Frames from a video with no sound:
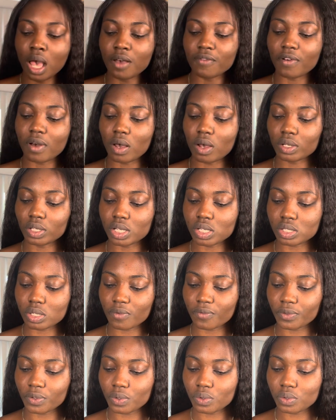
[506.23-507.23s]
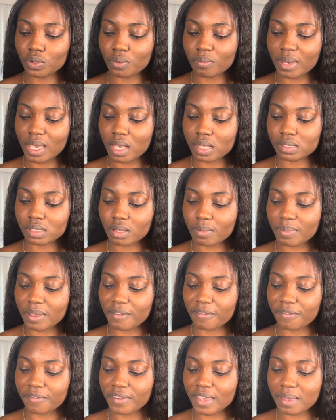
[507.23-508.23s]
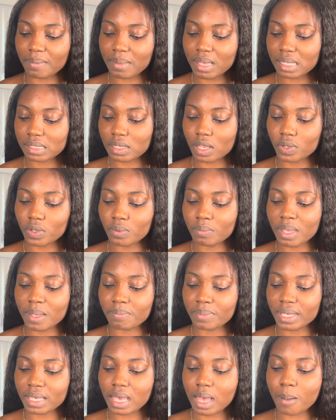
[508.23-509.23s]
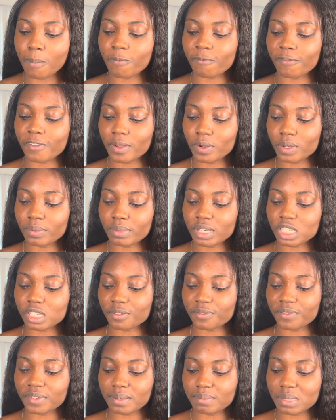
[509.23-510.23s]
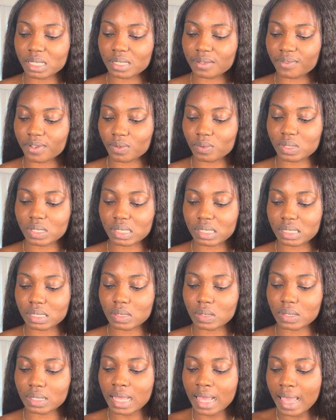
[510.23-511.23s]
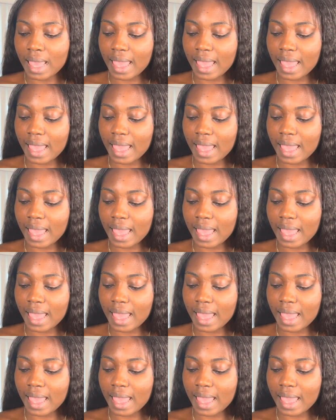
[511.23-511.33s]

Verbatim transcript: For others of you, you may also be famous or you may become very much famous very soon.